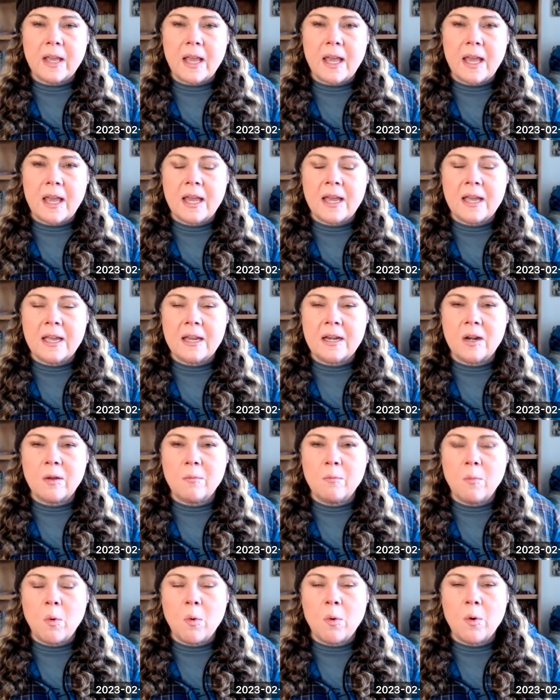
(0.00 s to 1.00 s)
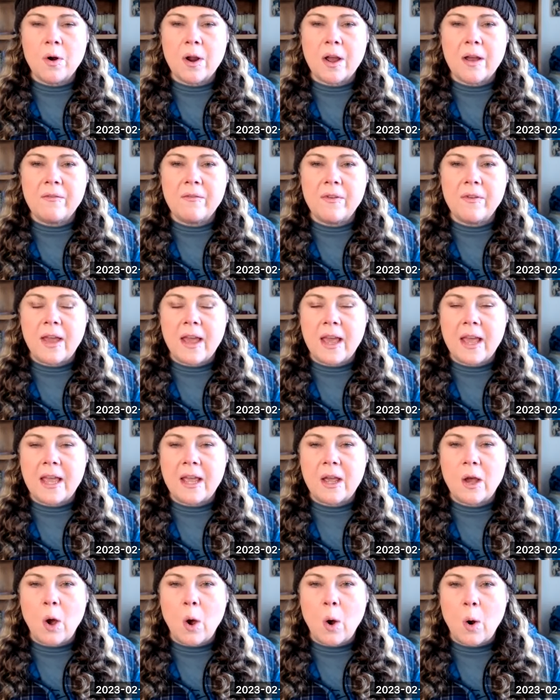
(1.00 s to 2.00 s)
and more of
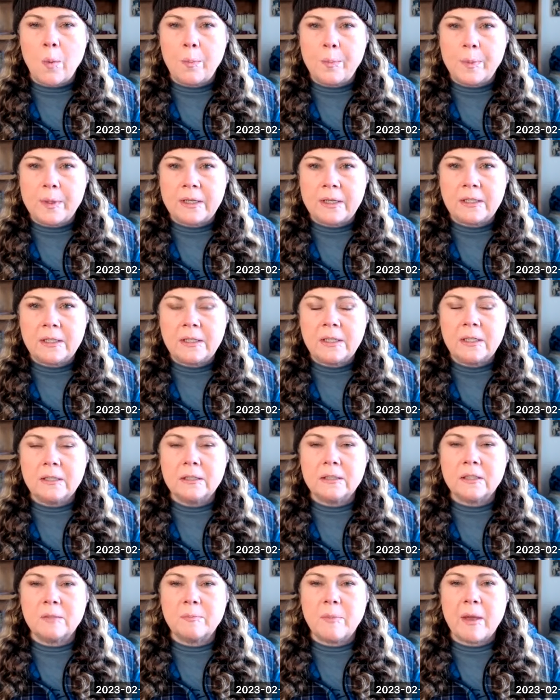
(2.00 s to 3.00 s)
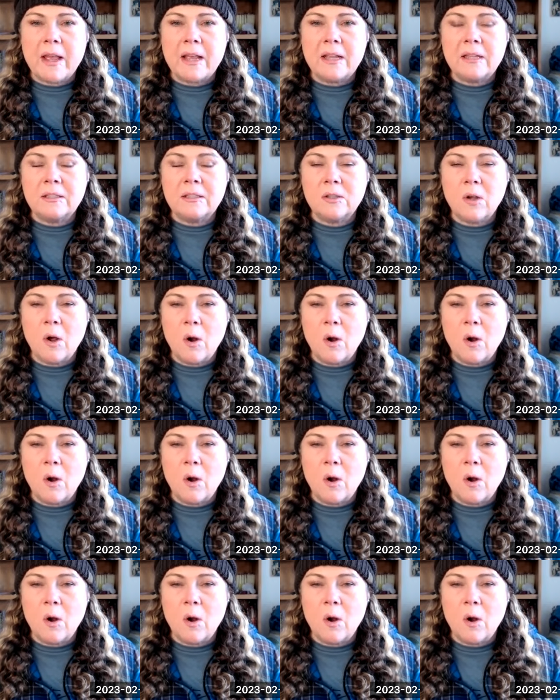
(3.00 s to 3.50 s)
an open space,